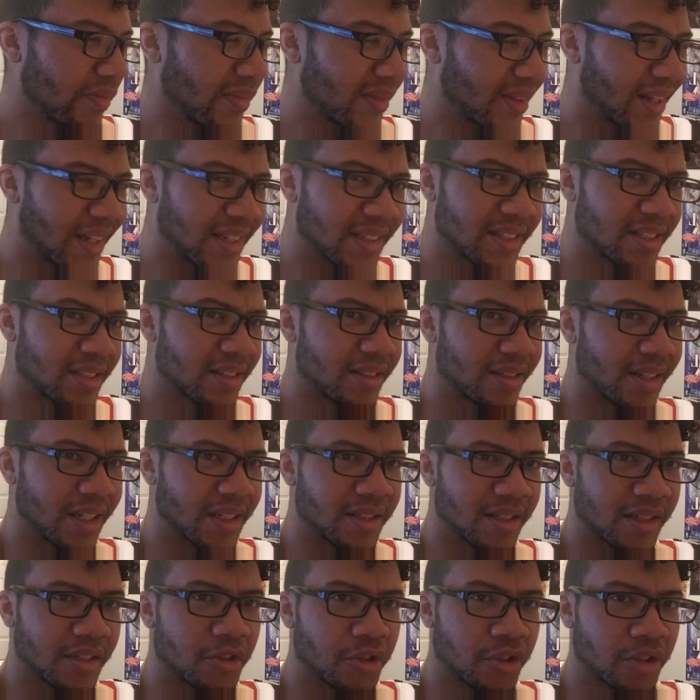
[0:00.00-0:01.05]
That's that's
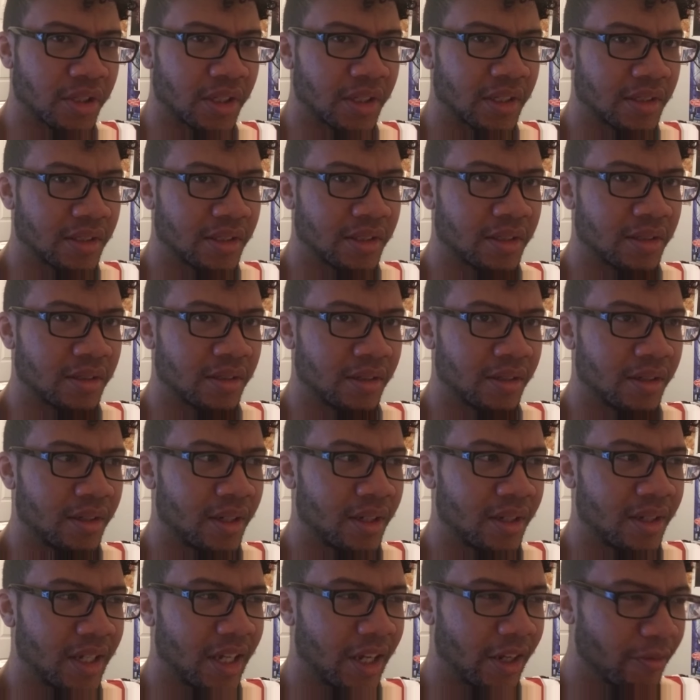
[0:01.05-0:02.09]
interesting. It's
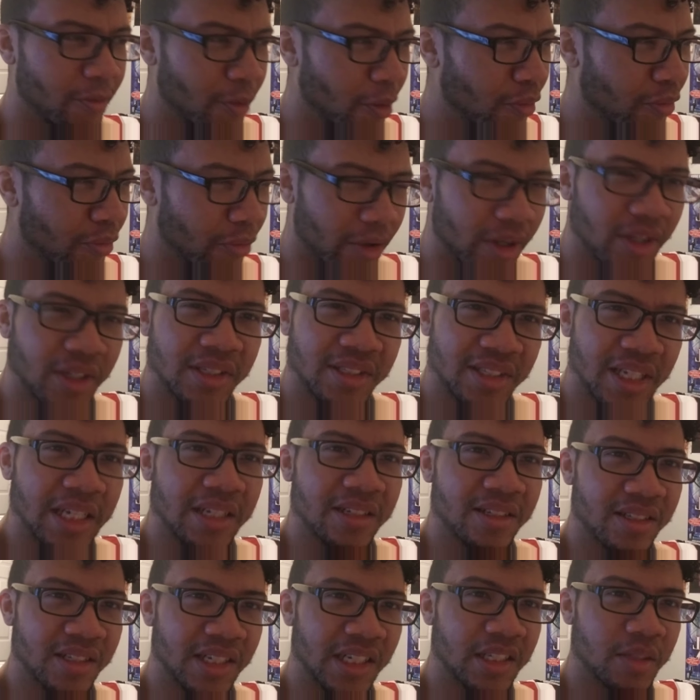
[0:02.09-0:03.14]
it would really take
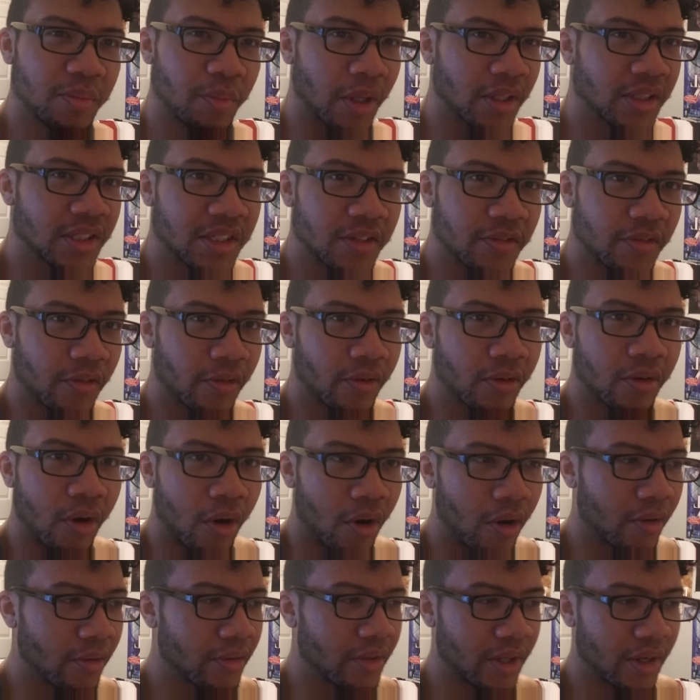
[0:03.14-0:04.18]
six months for
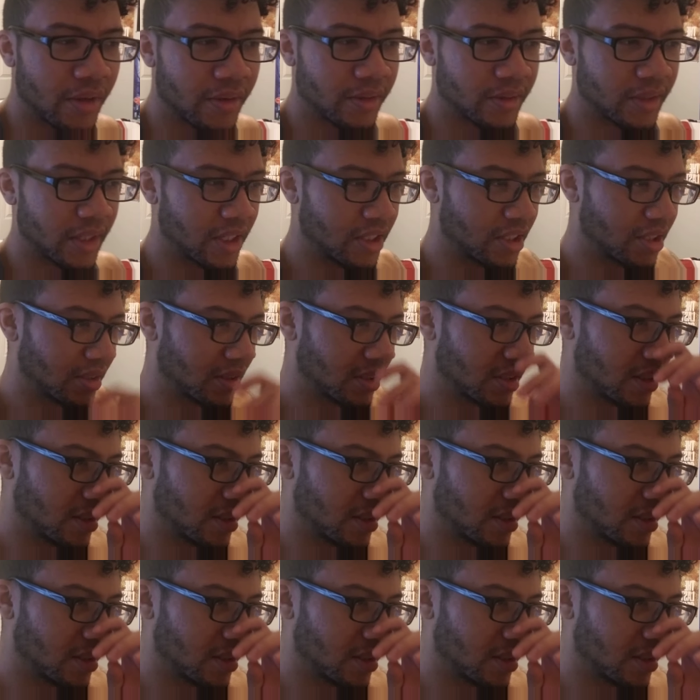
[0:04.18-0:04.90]
all the other nations